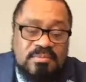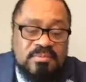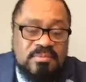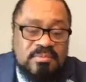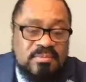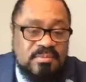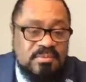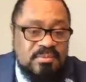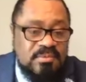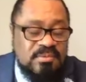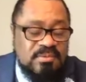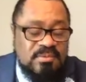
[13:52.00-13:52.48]

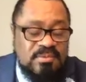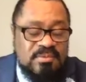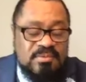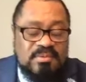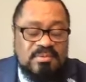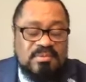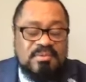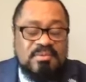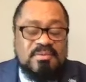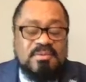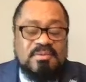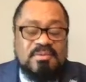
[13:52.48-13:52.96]

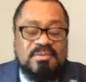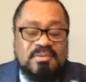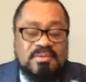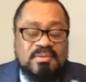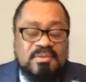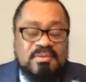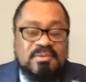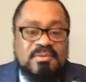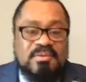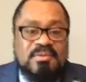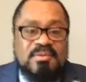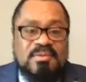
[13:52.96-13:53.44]

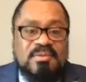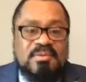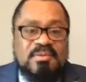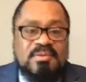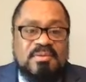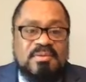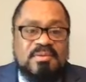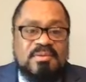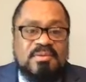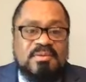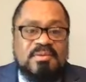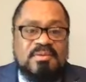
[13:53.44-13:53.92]

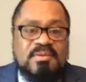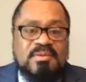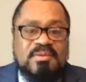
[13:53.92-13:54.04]
No one is speaking in this clip.